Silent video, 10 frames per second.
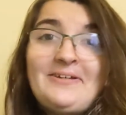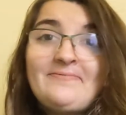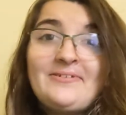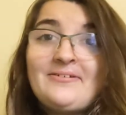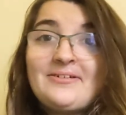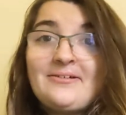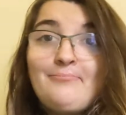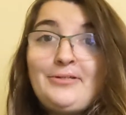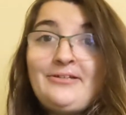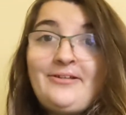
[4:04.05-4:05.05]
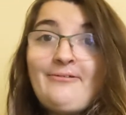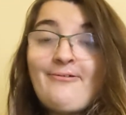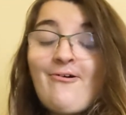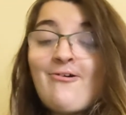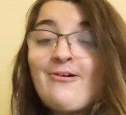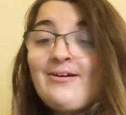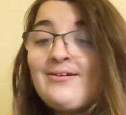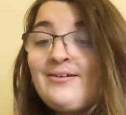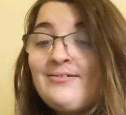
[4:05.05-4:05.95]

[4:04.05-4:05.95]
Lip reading: if not completely wrong,